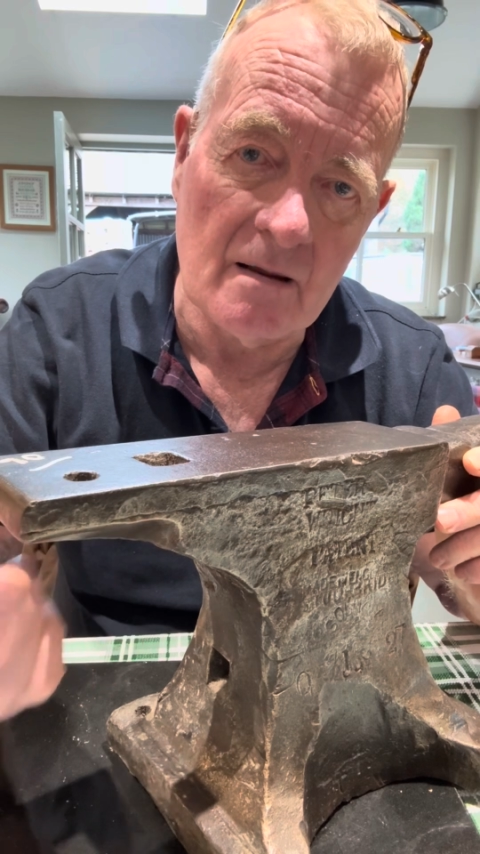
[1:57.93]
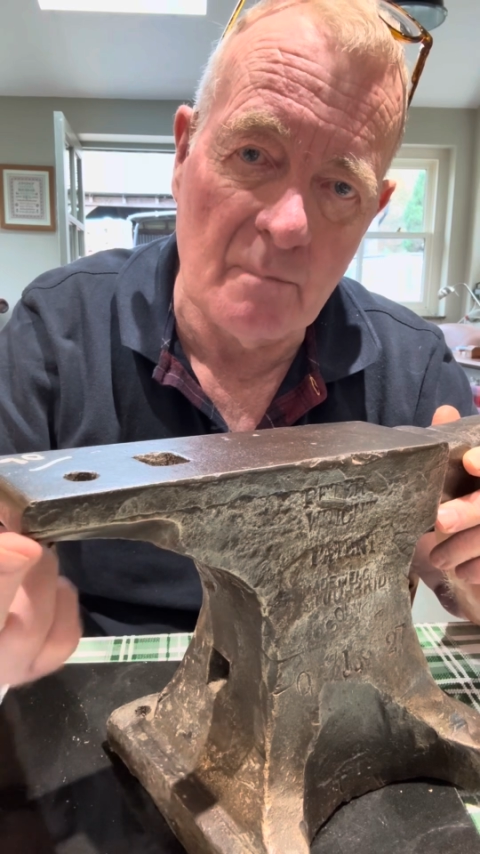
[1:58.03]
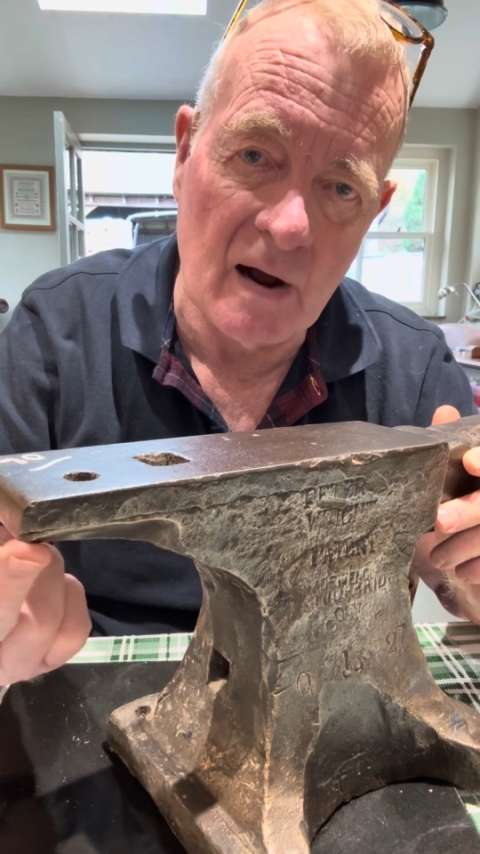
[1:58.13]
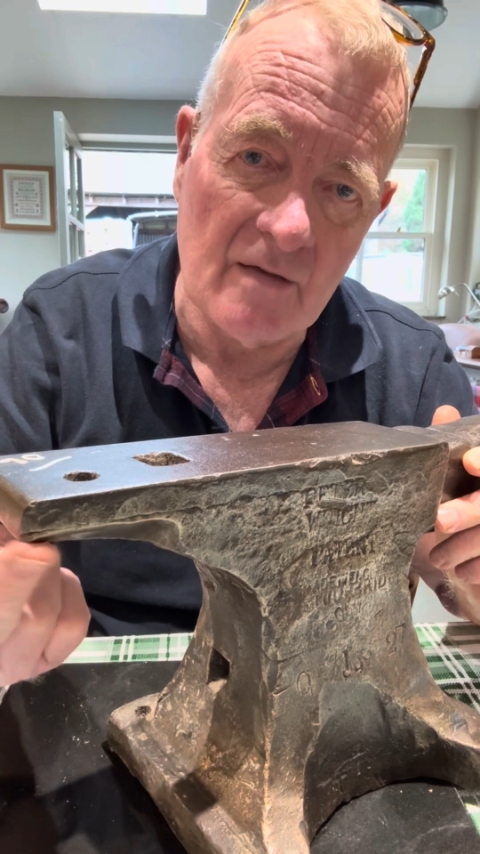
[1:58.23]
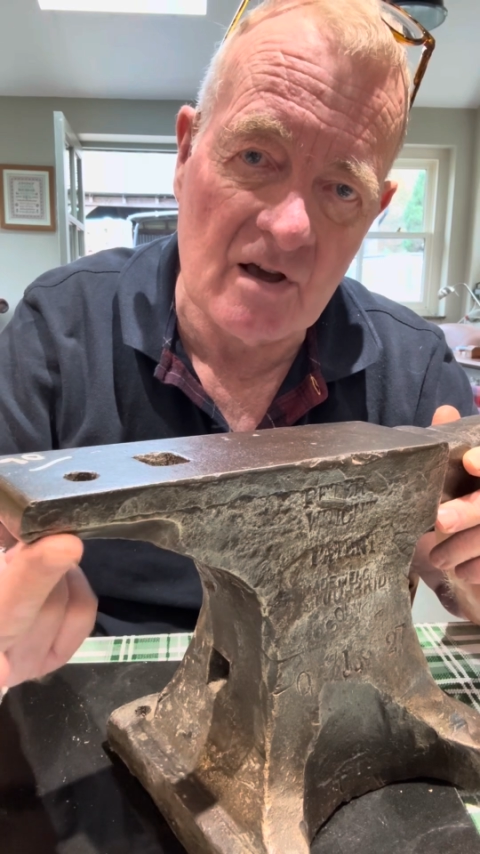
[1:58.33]

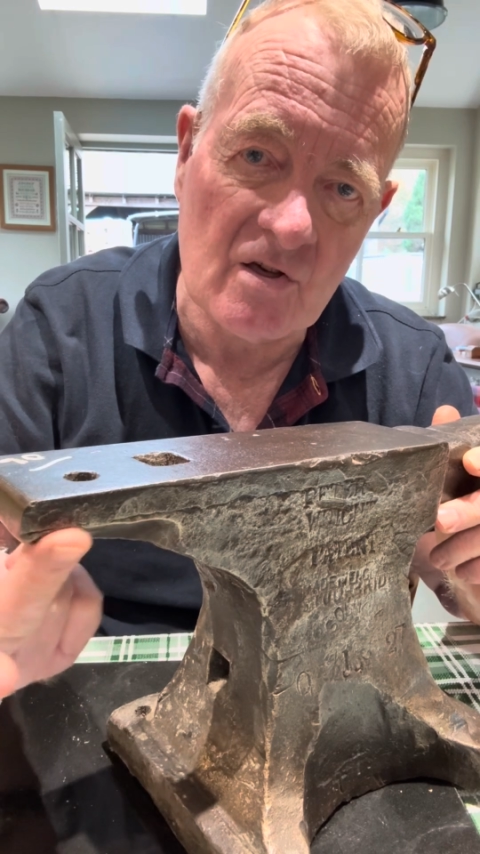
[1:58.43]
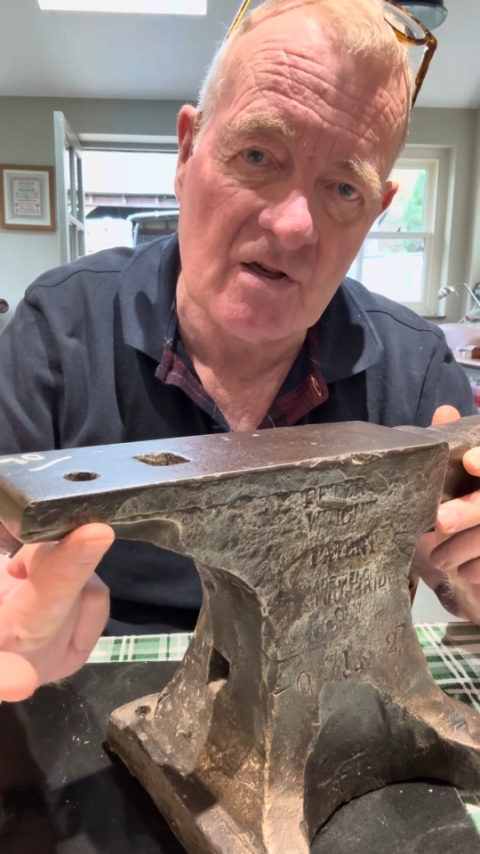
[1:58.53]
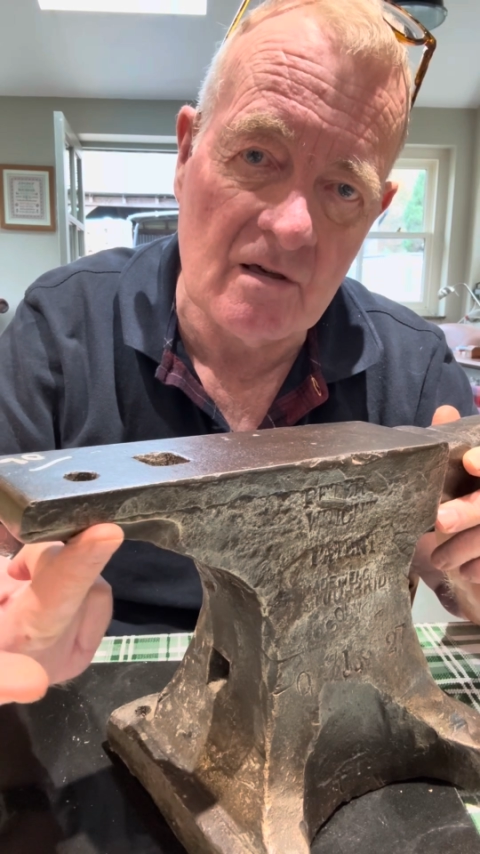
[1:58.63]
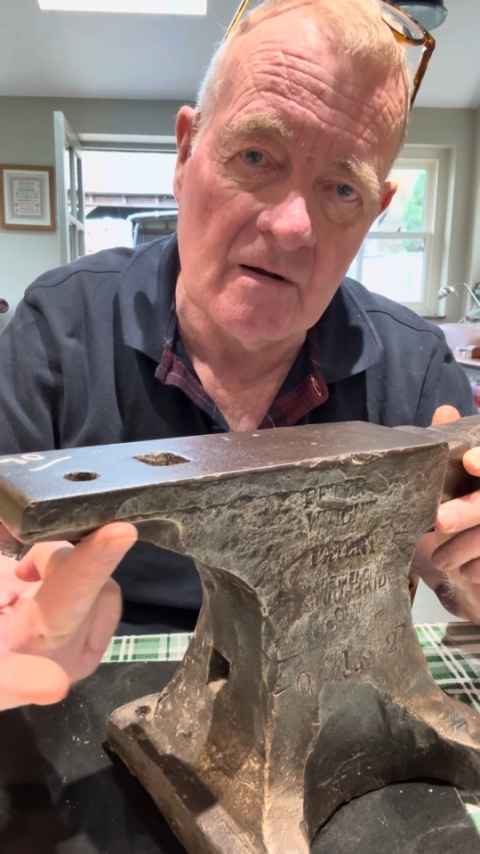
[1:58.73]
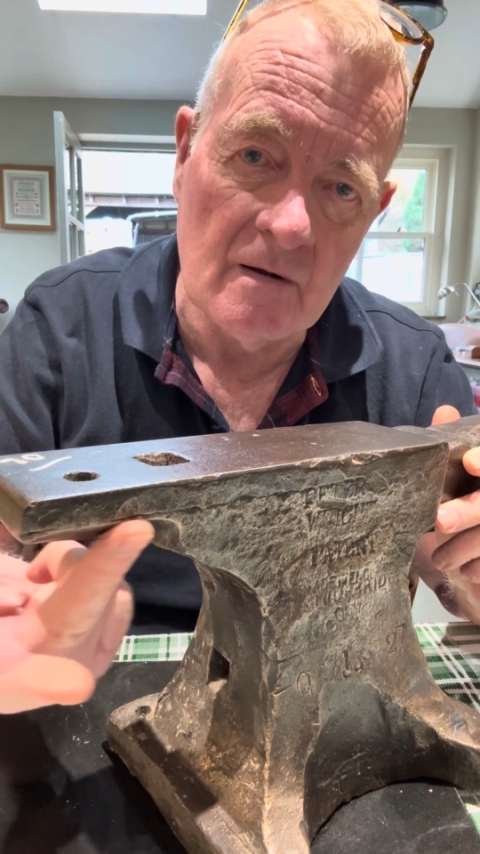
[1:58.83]
by this